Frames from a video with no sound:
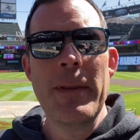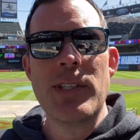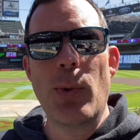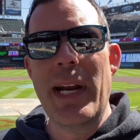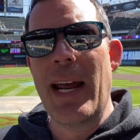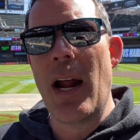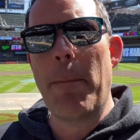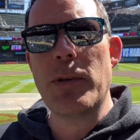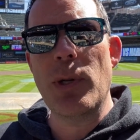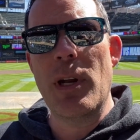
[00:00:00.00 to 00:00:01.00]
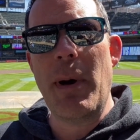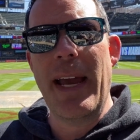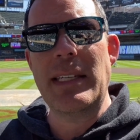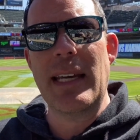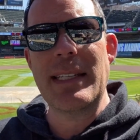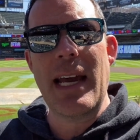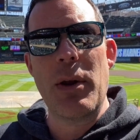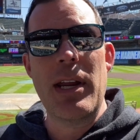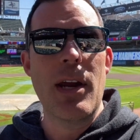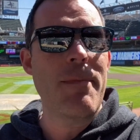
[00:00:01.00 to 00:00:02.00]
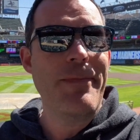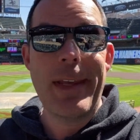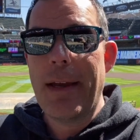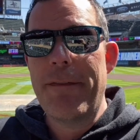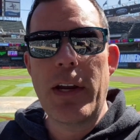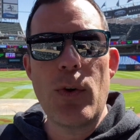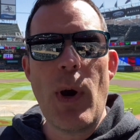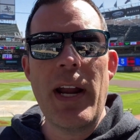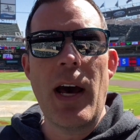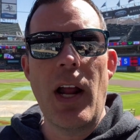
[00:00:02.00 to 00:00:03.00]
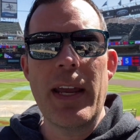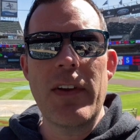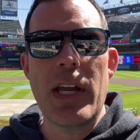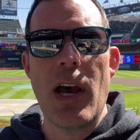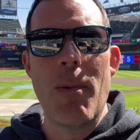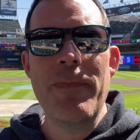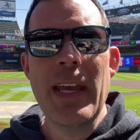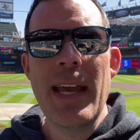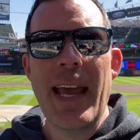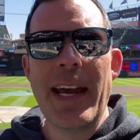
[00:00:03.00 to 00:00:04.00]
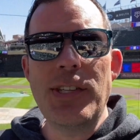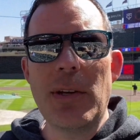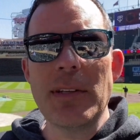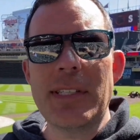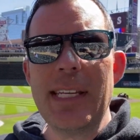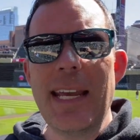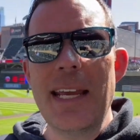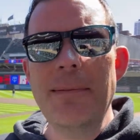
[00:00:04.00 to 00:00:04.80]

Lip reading: So when I had an opportunity to buy a ticket down here, figured why not, I'll give it a go. As you can see,